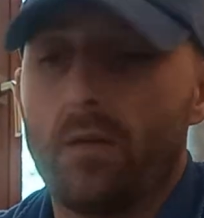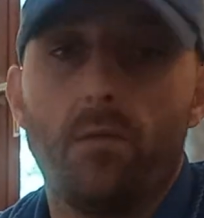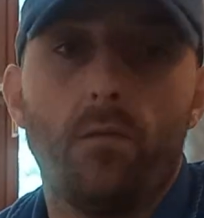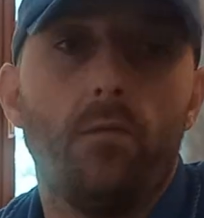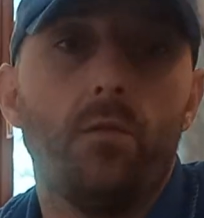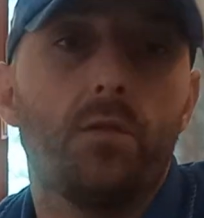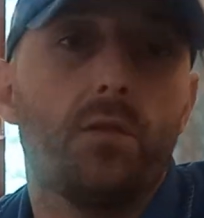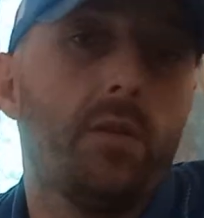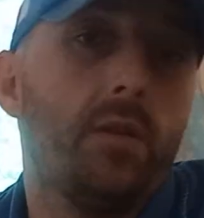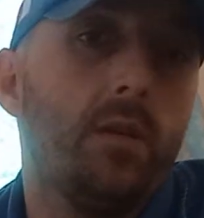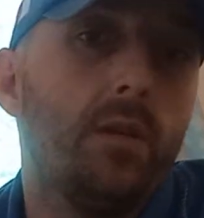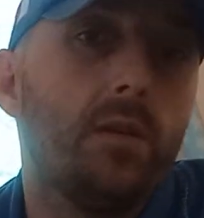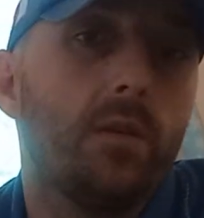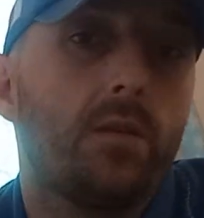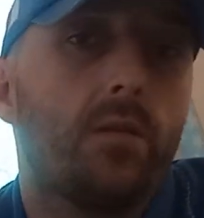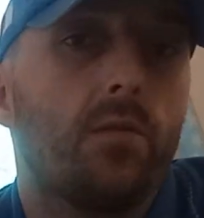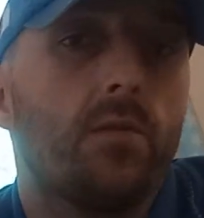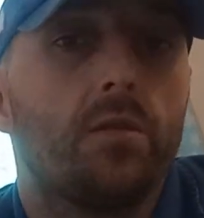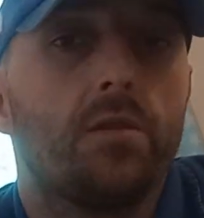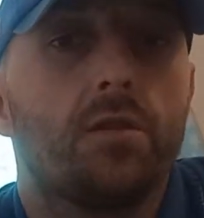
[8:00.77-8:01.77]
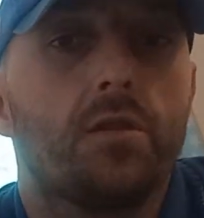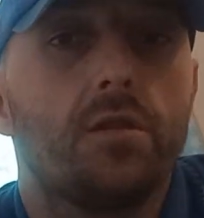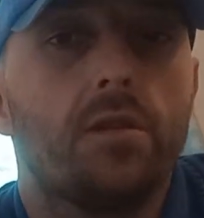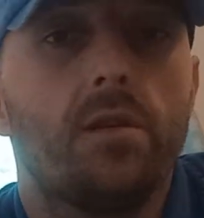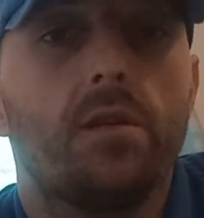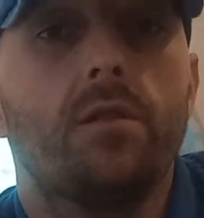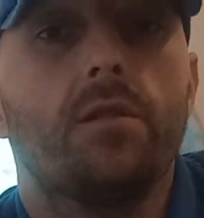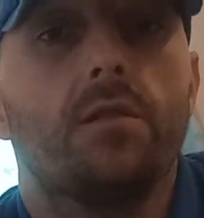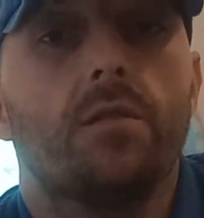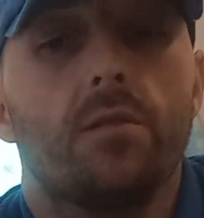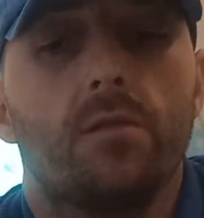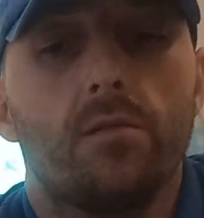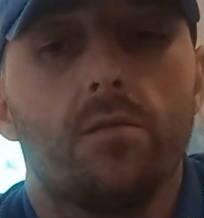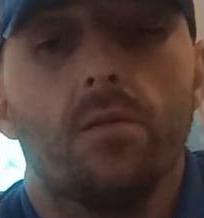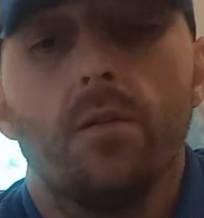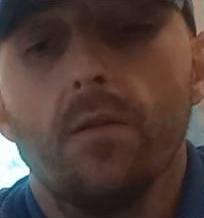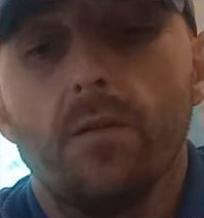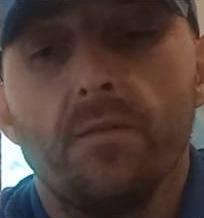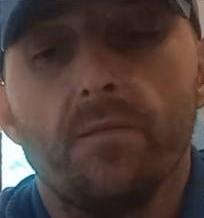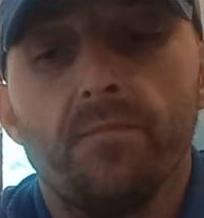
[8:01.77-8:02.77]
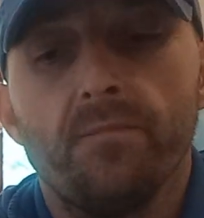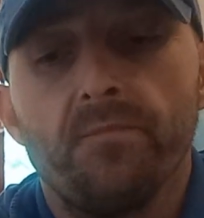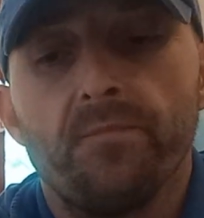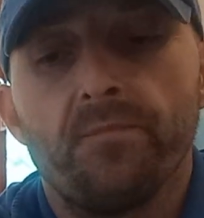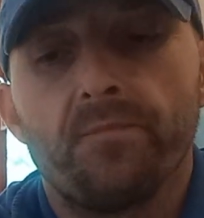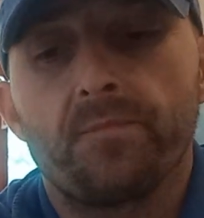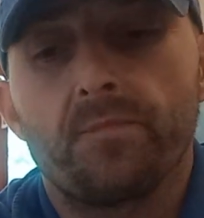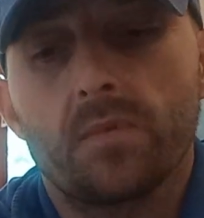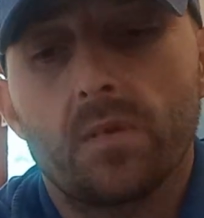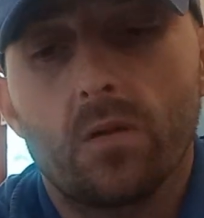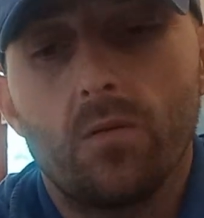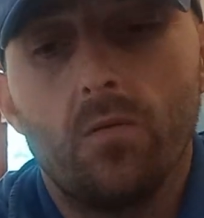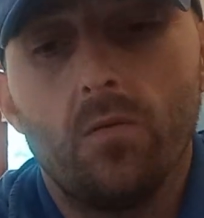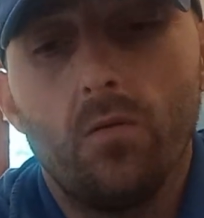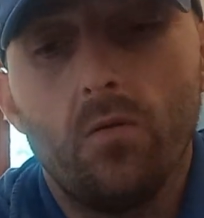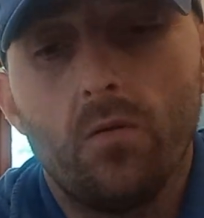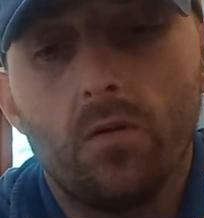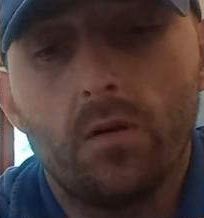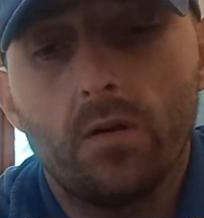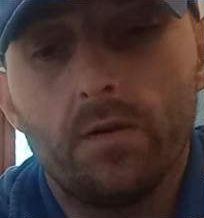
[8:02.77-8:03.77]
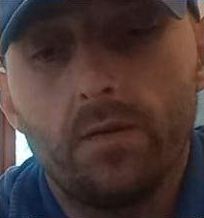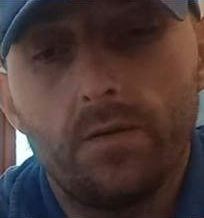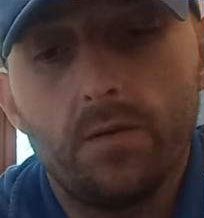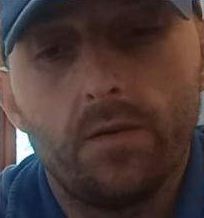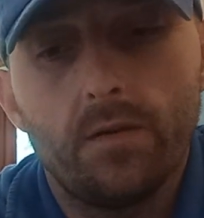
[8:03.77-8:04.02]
which leads to initiation or